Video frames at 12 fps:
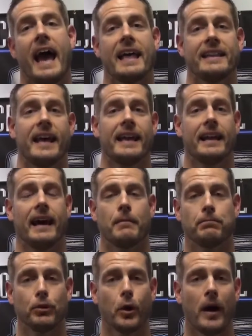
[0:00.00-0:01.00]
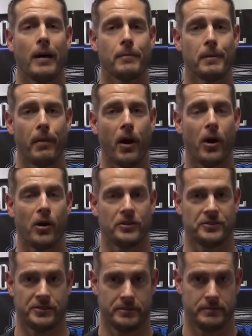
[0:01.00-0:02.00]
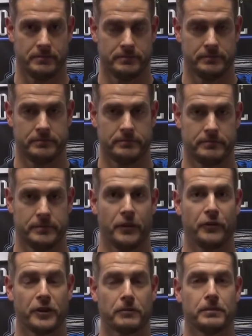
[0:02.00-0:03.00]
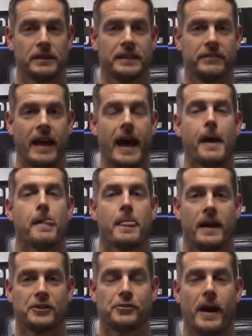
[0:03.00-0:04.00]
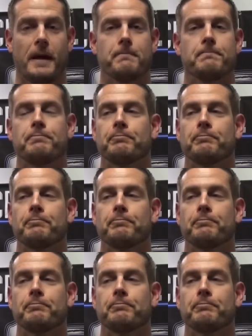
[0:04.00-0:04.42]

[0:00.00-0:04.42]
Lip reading: And then I blew out my balls, if you can believe that. That's right.